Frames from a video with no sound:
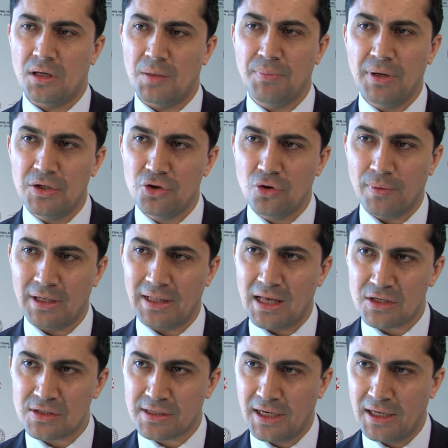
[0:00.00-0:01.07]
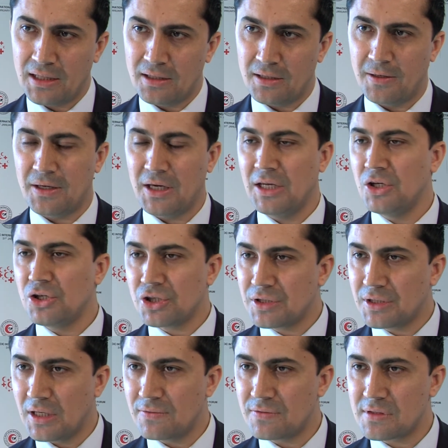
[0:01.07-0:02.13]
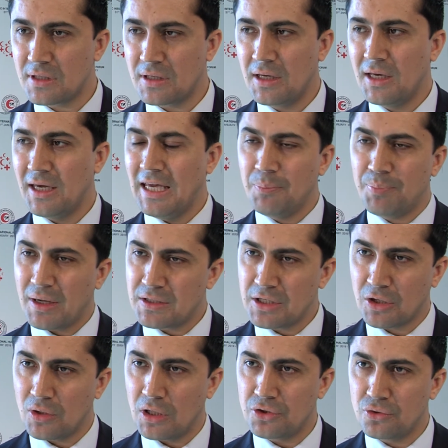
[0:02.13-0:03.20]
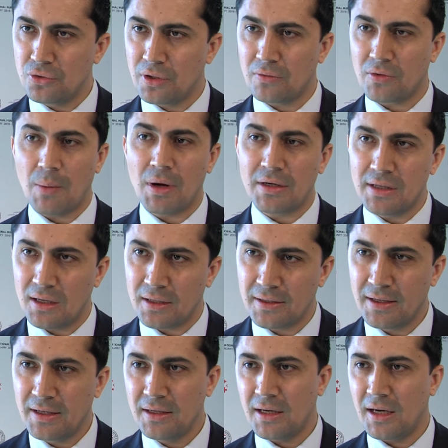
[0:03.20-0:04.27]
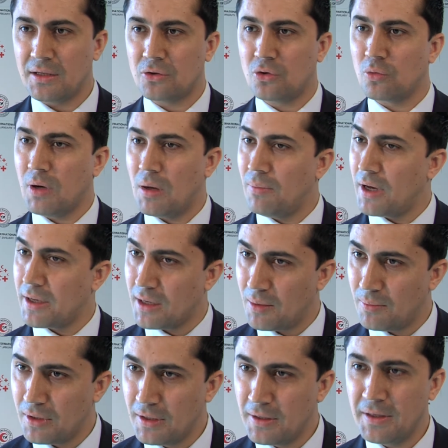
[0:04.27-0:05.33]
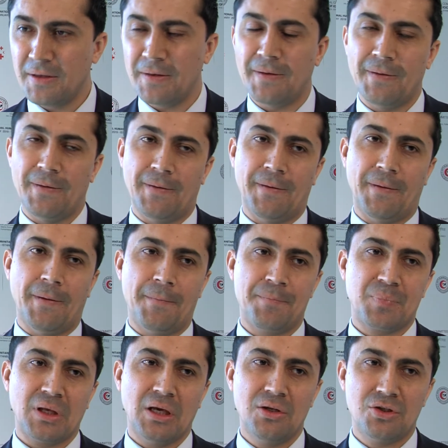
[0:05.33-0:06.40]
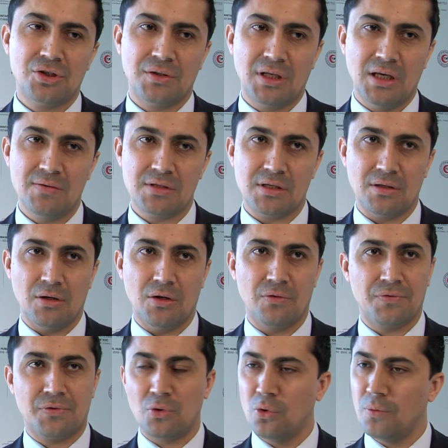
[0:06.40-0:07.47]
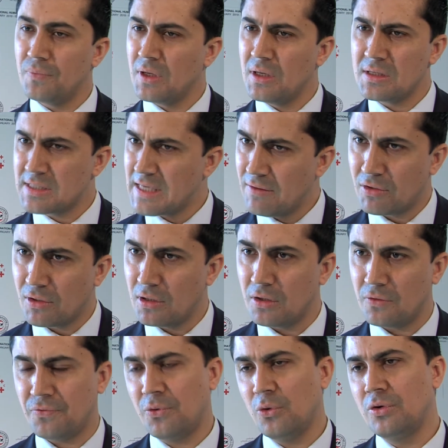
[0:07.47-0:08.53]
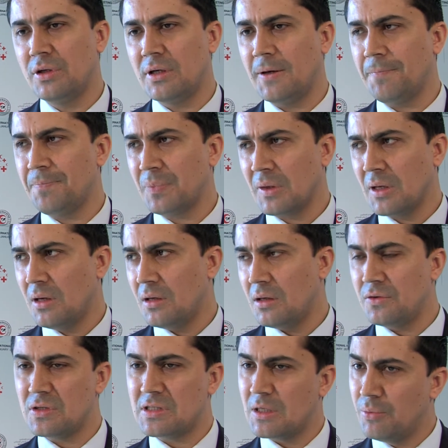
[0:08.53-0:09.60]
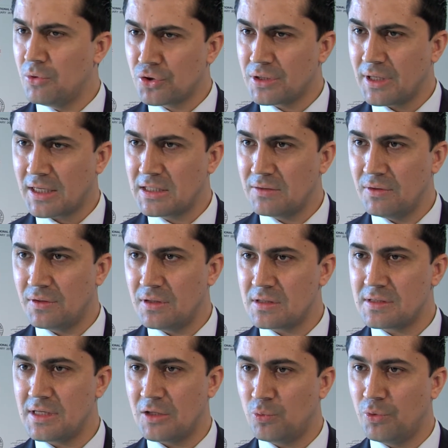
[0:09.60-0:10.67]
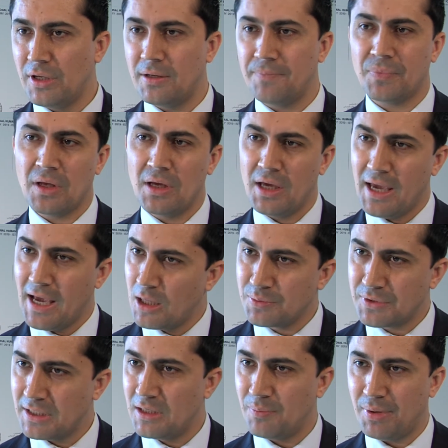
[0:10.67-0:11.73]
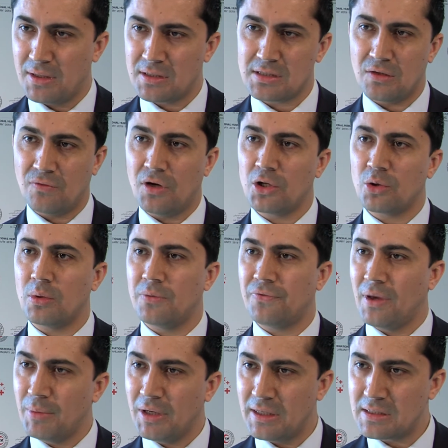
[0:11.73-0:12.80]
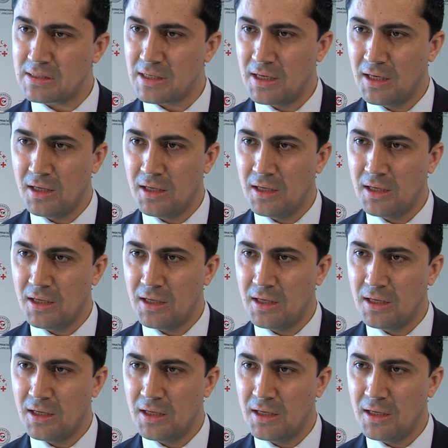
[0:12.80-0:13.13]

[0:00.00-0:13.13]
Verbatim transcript: medium and large scale initiatives, in particular during Ramadan and Kurban Bayram um, initiatives uh, through several food uh, distribution activities that we helped in the past uh, vulnerable families